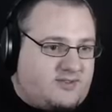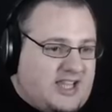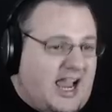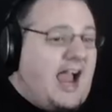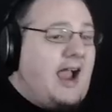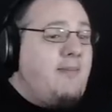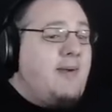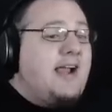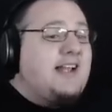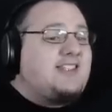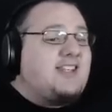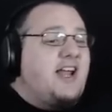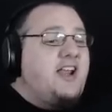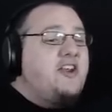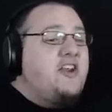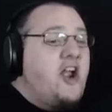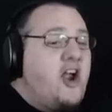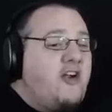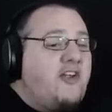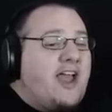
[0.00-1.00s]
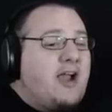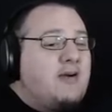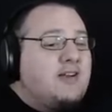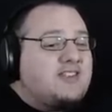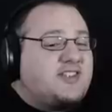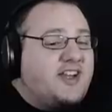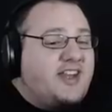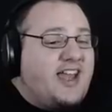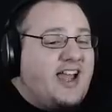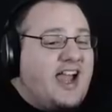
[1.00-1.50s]
Damn it! I knew that
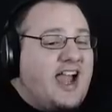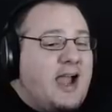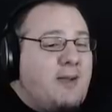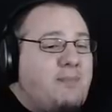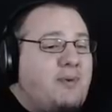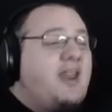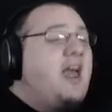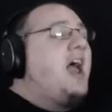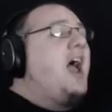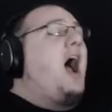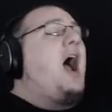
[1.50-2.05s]
was gonna happen!